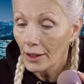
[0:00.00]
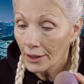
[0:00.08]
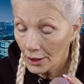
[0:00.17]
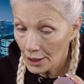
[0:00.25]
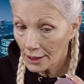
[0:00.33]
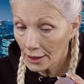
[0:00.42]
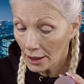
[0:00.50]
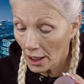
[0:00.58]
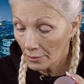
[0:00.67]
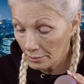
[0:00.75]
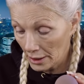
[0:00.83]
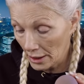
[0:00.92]
the thing that
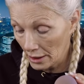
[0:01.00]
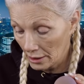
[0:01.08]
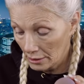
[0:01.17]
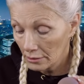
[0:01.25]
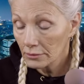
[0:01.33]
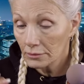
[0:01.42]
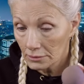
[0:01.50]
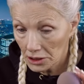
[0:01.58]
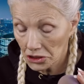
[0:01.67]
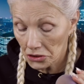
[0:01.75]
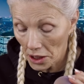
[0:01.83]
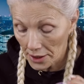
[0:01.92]
got me
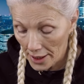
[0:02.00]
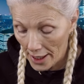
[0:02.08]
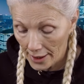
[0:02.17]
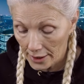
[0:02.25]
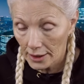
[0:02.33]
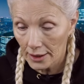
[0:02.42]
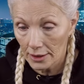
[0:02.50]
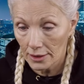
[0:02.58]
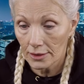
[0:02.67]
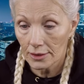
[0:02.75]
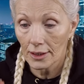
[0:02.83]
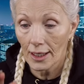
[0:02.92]
to try that
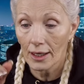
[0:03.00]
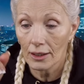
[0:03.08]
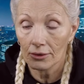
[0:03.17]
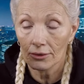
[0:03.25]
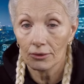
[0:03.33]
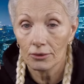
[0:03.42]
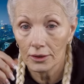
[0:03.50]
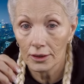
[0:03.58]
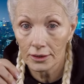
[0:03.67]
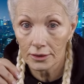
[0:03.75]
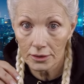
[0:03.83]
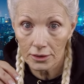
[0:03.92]
is how
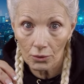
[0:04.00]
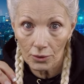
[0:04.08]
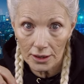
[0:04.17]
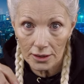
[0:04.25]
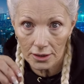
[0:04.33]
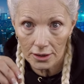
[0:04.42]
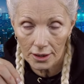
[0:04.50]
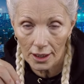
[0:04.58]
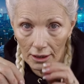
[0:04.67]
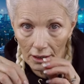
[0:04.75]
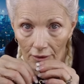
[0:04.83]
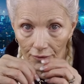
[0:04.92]
it's so easy to
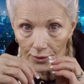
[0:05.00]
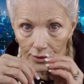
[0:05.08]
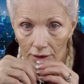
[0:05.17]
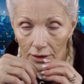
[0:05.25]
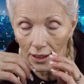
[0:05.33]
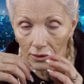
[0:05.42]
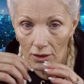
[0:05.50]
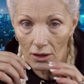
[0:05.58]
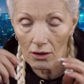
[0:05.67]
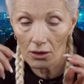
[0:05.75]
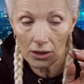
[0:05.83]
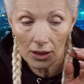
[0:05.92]
take off with the
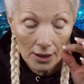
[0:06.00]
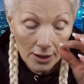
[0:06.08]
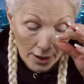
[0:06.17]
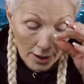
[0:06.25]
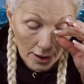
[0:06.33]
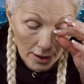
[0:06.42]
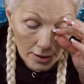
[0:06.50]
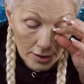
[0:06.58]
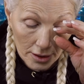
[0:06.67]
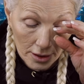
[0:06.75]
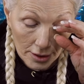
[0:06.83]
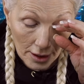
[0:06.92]
alcohol
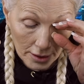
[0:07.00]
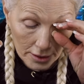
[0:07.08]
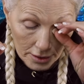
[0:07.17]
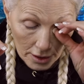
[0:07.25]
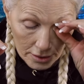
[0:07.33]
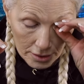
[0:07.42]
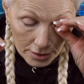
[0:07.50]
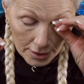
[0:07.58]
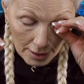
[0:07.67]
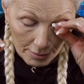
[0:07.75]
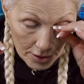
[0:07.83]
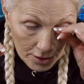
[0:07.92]
and that it doesn't
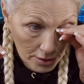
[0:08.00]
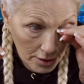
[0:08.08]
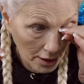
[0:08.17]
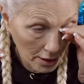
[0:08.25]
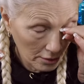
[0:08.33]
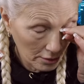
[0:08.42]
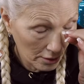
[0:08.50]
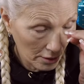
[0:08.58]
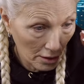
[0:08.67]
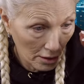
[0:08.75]
damage your nail.